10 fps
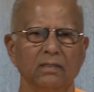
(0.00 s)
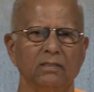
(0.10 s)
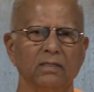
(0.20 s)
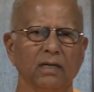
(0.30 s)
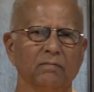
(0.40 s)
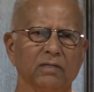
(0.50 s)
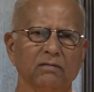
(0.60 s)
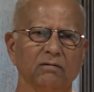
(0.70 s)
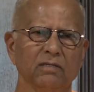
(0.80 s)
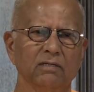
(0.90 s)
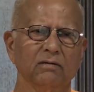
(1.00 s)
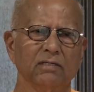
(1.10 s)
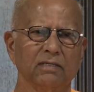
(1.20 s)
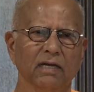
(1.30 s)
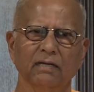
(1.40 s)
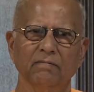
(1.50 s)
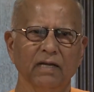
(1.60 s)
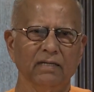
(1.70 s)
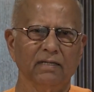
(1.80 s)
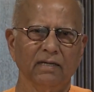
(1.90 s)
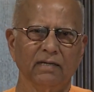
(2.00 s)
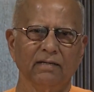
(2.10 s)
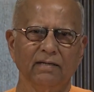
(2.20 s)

Sri Ramakrishna did not say him anything.